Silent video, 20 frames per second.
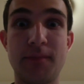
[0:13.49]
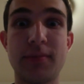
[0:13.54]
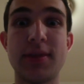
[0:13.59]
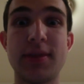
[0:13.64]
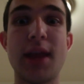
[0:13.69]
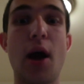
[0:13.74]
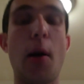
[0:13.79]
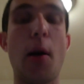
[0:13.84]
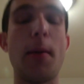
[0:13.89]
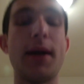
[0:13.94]

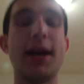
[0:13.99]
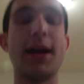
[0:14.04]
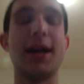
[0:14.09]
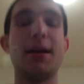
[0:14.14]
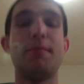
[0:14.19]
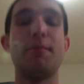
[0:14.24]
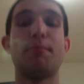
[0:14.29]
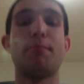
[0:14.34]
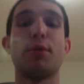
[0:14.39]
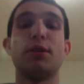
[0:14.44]
Now,
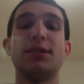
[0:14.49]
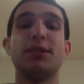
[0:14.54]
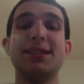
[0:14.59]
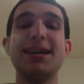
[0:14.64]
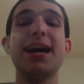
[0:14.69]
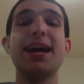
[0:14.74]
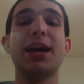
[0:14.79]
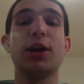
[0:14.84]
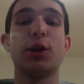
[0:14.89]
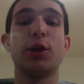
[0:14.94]
in
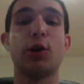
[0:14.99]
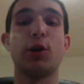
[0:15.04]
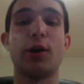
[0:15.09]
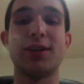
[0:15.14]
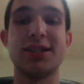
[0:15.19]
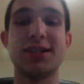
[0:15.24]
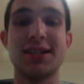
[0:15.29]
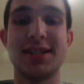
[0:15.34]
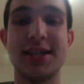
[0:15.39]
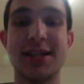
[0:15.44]
particular,
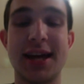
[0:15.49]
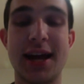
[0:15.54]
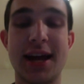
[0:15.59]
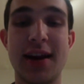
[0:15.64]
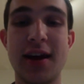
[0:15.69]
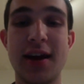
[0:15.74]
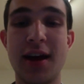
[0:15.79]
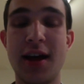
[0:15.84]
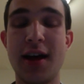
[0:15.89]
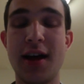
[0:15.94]
as I
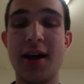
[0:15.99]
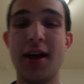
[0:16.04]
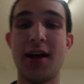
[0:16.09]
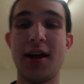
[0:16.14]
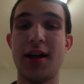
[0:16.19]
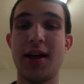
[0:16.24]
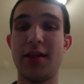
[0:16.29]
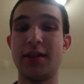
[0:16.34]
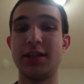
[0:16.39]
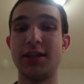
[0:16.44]
said,
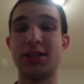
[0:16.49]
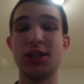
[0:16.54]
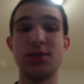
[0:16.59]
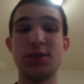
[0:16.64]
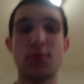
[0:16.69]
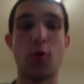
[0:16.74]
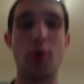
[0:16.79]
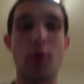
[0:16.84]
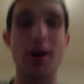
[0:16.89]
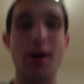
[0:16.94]
this is
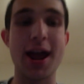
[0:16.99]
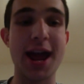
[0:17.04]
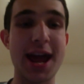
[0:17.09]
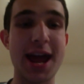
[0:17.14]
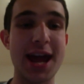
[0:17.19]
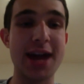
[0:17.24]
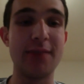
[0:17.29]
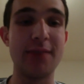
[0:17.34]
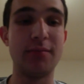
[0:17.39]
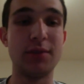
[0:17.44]
more
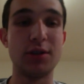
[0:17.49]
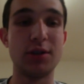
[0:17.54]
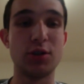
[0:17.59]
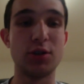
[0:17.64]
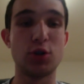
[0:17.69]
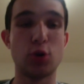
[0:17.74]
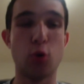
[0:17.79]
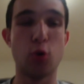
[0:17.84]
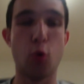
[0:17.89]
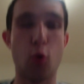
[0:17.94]
aimed
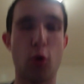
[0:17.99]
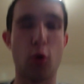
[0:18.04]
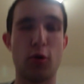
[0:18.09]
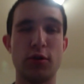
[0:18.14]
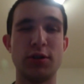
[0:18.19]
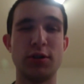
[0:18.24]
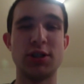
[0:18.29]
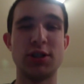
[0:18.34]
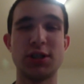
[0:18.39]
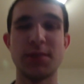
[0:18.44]

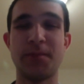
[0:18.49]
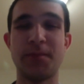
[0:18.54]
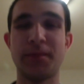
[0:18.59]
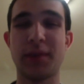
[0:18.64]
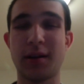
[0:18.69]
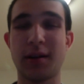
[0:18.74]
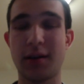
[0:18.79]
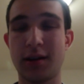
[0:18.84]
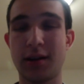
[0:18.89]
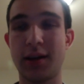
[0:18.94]
towards
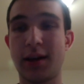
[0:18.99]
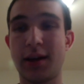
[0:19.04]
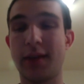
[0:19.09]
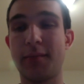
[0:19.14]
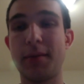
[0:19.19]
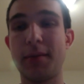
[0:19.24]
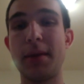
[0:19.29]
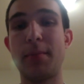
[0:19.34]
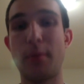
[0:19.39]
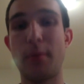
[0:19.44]

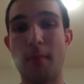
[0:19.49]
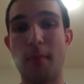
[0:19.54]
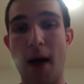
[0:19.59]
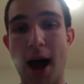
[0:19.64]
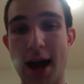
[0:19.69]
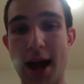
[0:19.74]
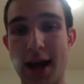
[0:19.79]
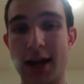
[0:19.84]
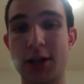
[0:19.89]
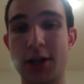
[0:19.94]
people
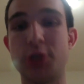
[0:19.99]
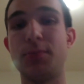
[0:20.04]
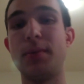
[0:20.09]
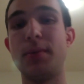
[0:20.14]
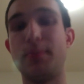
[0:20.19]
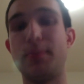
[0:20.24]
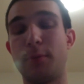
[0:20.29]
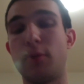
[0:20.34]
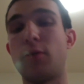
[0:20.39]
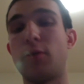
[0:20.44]
my age,
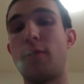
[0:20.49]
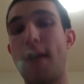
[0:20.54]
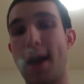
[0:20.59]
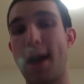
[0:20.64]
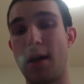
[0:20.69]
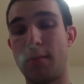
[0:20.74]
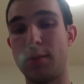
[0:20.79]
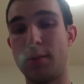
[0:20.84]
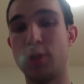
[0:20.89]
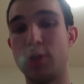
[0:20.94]
people
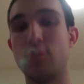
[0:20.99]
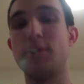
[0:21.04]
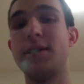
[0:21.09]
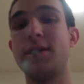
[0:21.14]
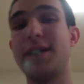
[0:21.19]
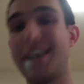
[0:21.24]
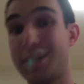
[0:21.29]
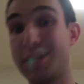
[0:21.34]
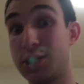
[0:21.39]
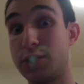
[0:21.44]
around between the
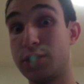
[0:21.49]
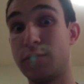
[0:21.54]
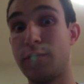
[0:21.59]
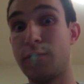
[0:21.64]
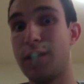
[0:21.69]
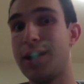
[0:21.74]
ages of